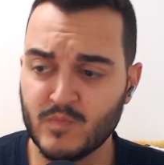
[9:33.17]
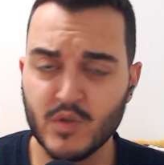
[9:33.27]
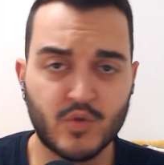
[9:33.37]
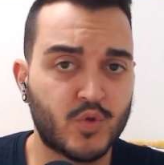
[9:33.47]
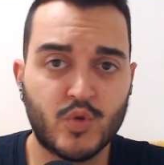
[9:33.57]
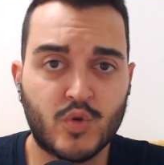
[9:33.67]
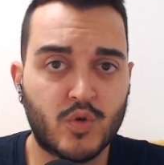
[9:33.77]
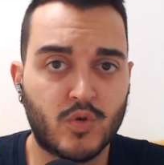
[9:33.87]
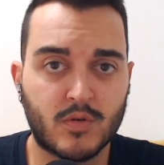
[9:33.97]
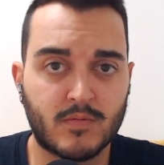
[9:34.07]
to
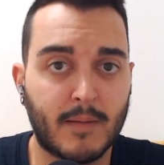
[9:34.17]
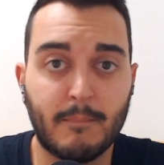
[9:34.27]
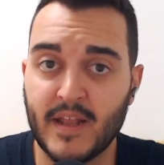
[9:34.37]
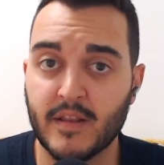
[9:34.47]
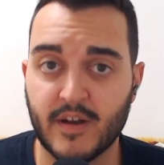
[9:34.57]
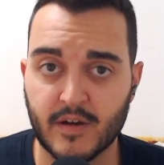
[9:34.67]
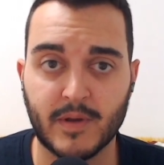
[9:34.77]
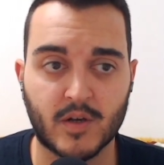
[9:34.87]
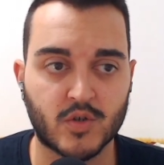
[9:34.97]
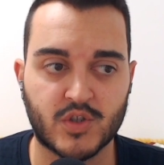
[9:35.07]
do campaign there,
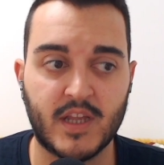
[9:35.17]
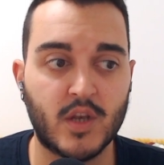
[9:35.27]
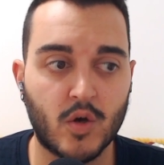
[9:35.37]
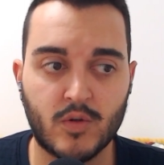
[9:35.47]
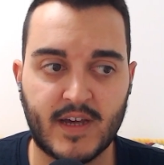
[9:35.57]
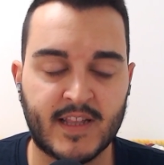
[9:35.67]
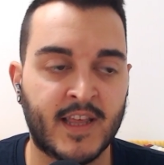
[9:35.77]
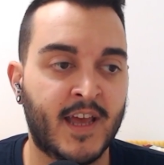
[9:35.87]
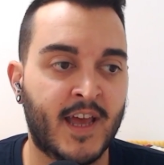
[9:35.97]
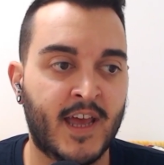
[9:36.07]
because they know that
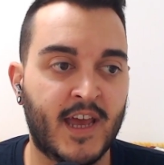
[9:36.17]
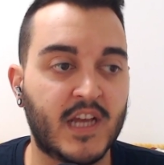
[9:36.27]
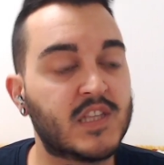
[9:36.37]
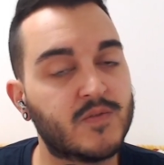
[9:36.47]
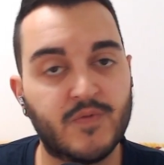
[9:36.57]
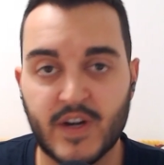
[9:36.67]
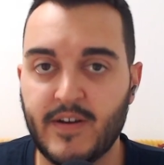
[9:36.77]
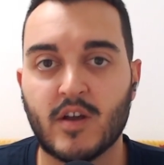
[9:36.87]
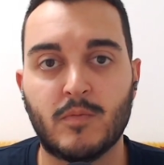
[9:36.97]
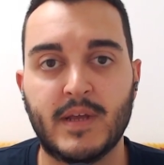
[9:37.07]
it's
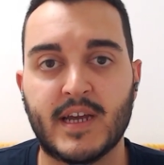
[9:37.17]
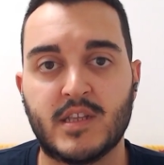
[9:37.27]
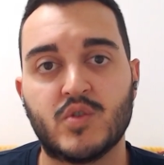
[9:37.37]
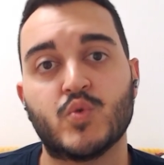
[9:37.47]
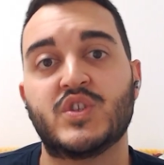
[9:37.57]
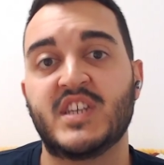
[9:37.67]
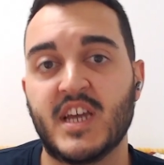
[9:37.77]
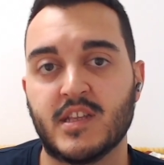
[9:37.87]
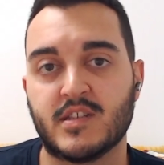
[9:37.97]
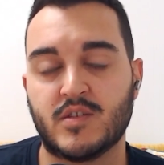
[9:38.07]
very complicated to
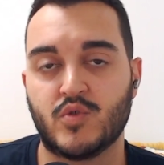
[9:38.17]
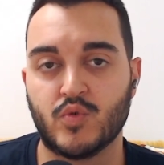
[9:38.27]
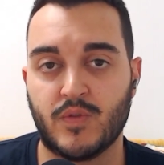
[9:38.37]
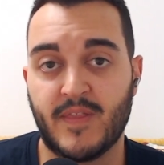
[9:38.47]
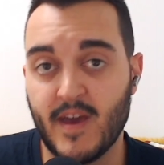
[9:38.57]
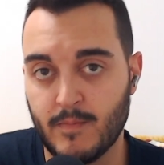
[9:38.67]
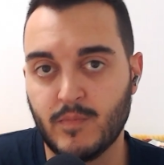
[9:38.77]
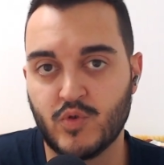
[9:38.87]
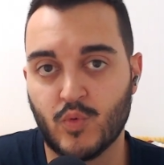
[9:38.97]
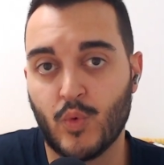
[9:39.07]
change to
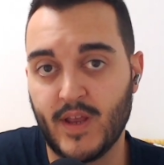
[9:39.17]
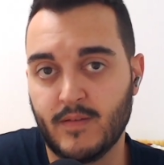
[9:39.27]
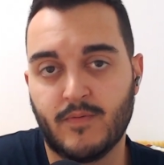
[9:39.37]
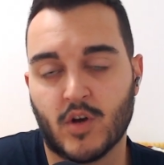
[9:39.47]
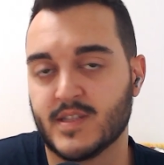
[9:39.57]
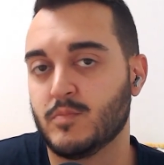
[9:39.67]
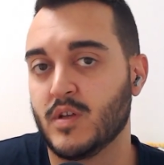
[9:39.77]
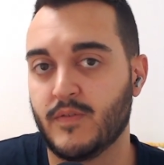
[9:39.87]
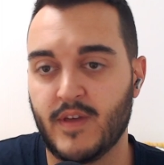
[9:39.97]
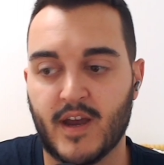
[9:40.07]
them to win. For example,
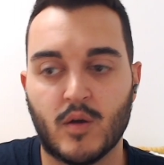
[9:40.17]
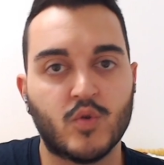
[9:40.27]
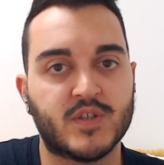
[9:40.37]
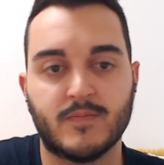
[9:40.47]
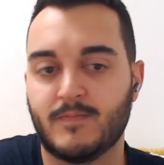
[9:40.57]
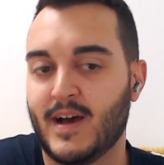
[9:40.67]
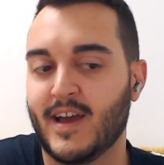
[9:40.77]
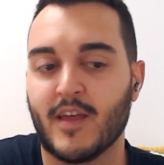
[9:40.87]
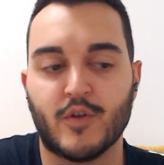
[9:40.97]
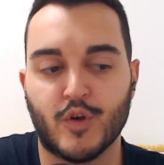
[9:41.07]
if they are losing
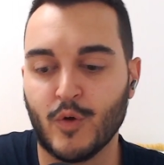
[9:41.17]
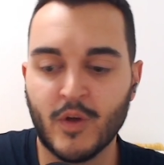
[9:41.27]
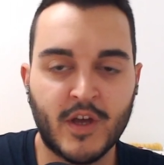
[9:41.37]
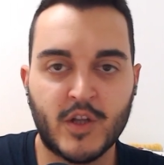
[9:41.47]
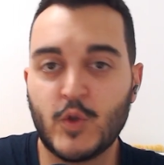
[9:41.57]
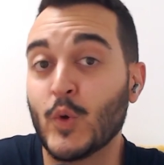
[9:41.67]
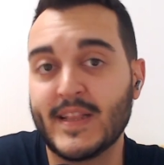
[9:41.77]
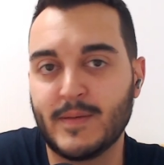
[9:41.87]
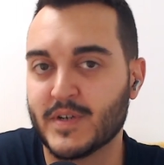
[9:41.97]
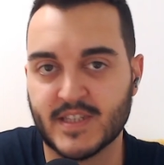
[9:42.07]
by, I don't know,
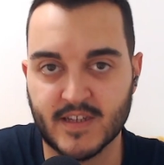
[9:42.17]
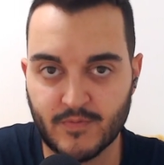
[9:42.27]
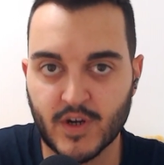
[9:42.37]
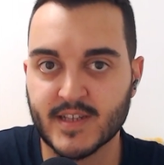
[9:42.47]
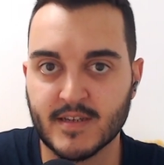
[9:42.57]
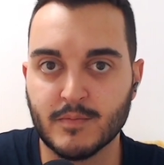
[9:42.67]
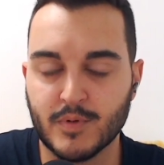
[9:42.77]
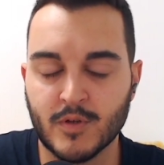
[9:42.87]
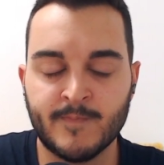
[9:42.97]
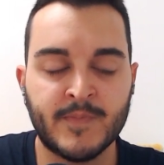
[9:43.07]
20%, for
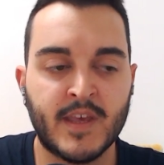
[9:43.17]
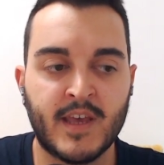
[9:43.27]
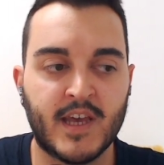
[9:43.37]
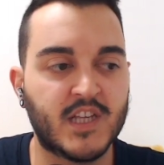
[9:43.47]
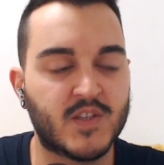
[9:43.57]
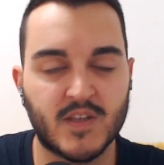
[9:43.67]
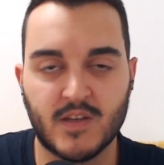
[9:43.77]
example, it's